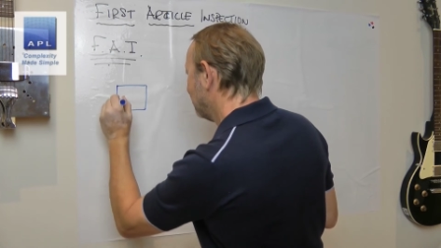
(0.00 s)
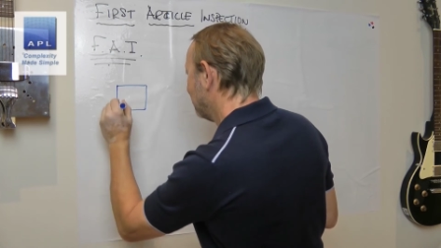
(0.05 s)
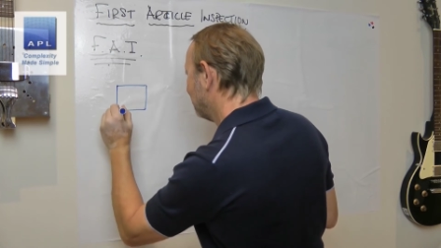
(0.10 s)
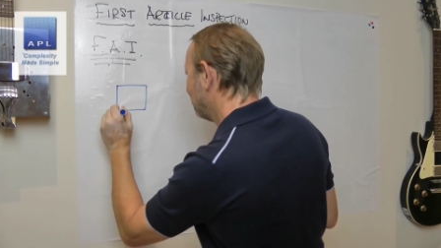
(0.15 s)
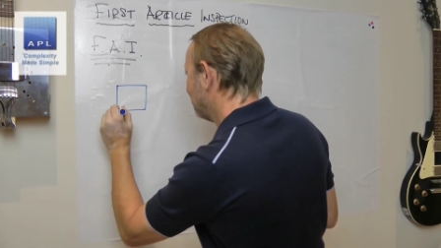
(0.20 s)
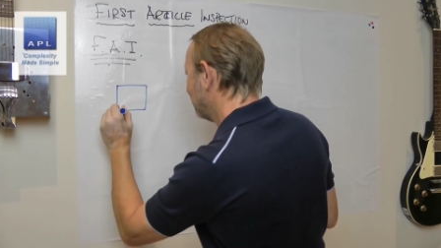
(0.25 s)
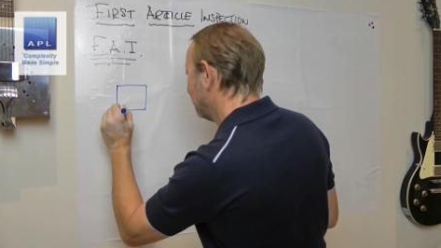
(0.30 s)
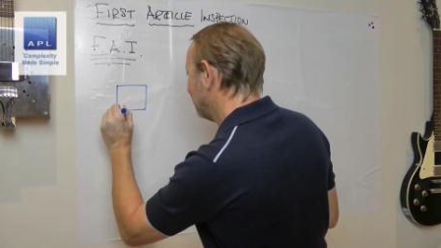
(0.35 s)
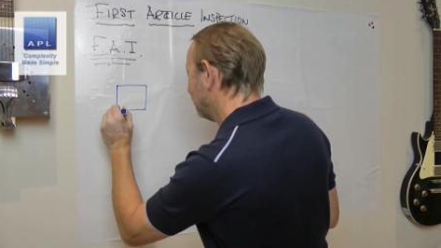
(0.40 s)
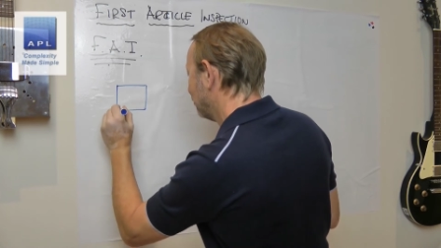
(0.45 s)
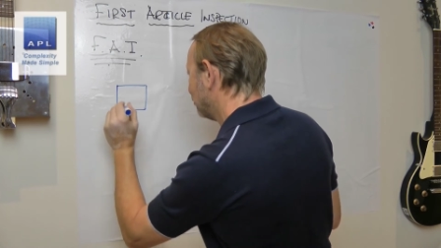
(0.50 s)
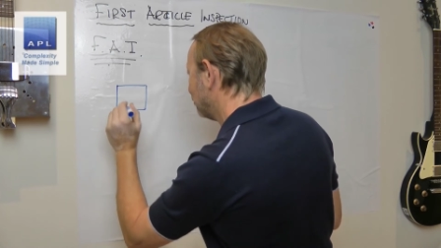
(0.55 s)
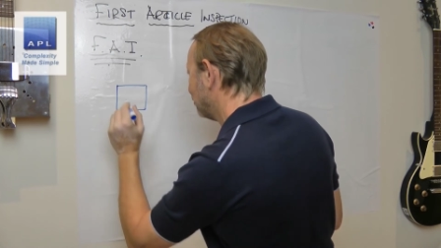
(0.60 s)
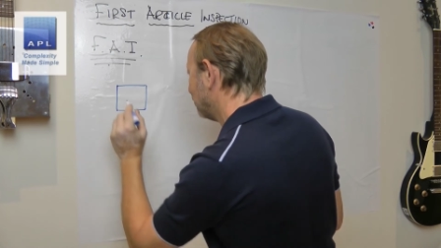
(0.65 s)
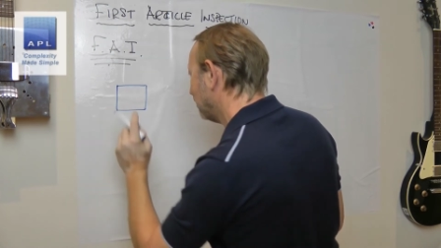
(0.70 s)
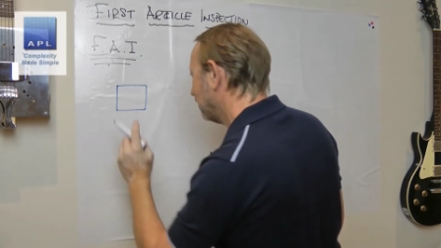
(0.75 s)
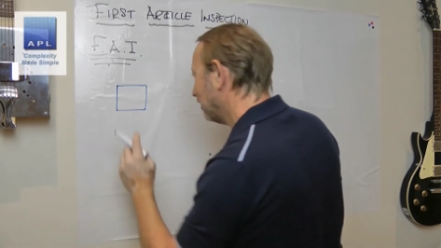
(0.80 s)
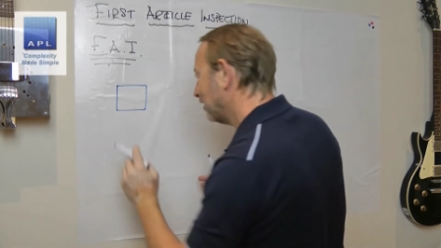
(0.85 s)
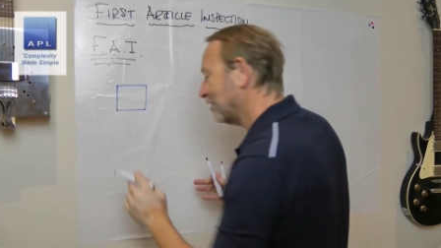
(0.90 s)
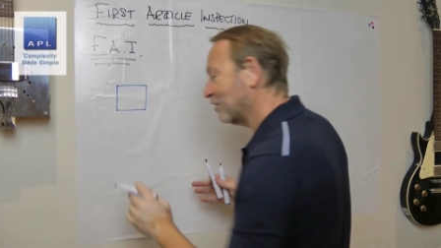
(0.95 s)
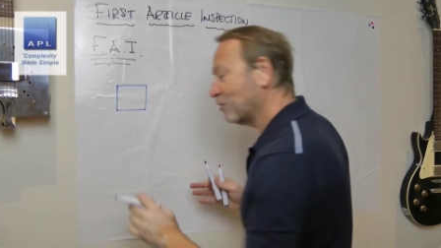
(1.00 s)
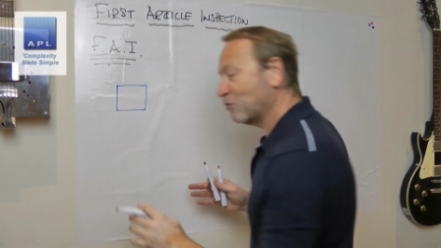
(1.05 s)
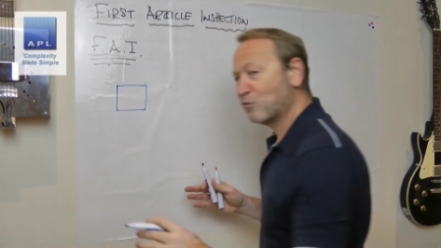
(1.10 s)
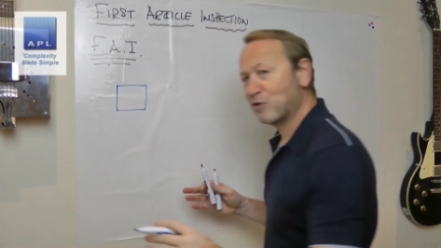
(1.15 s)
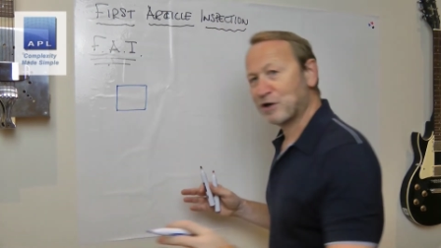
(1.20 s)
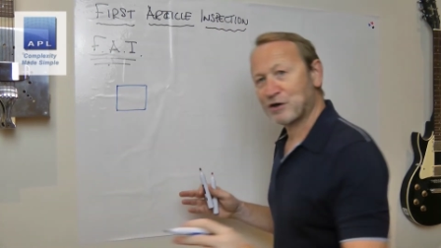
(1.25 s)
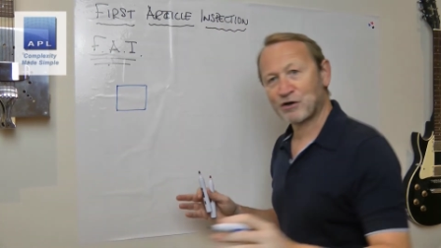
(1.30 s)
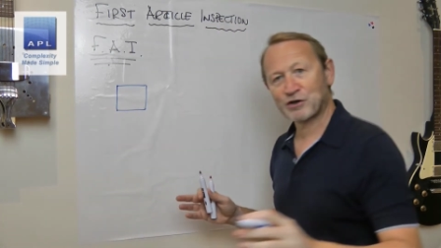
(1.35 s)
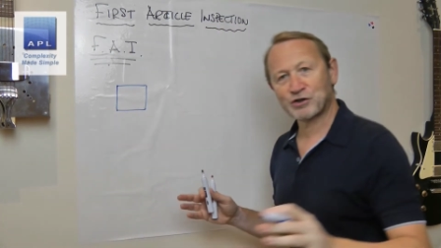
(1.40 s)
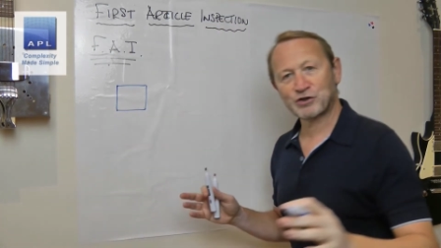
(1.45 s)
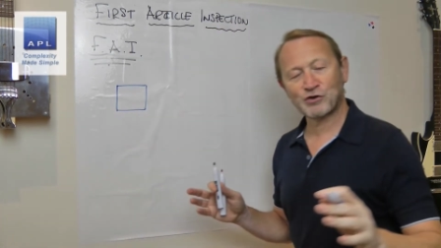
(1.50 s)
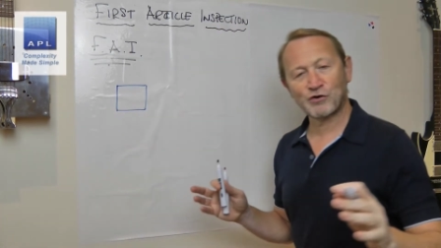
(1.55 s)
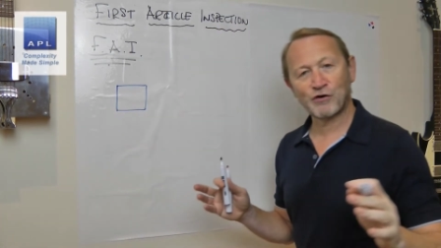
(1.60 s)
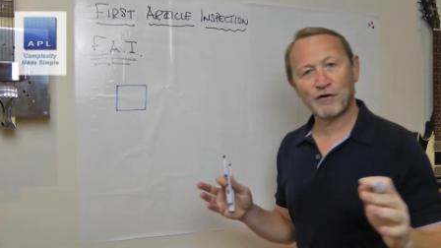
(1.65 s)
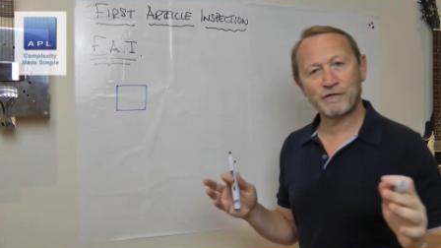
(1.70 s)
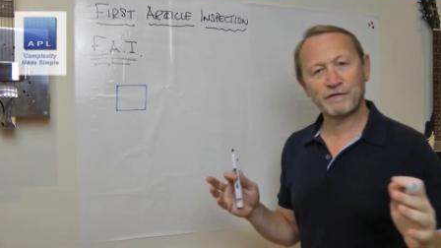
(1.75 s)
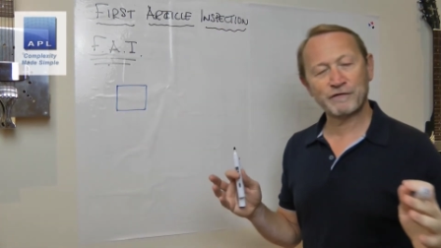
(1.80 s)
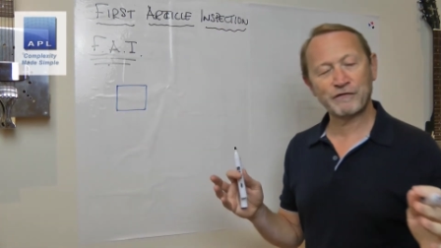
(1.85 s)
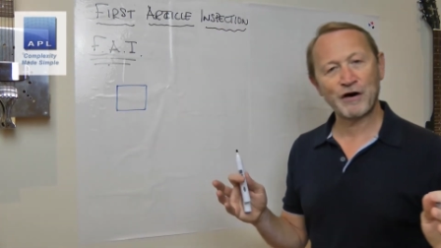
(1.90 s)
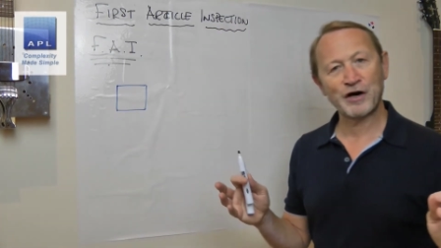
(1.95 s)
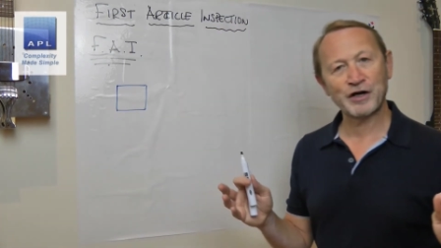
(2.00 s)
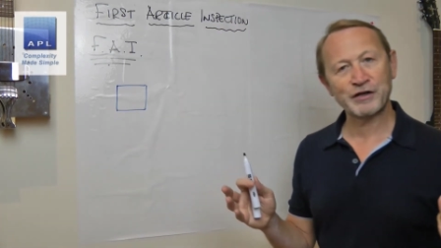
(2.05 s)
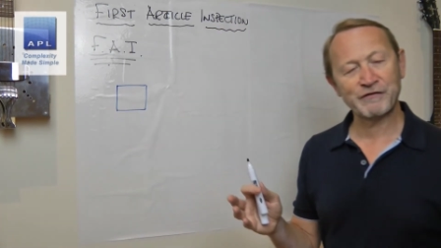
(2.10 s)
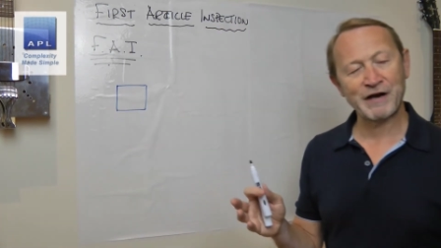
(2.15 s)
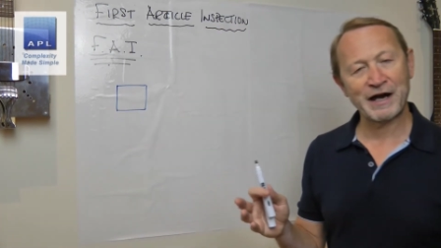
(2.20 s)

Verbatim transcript: a piece. We're on your five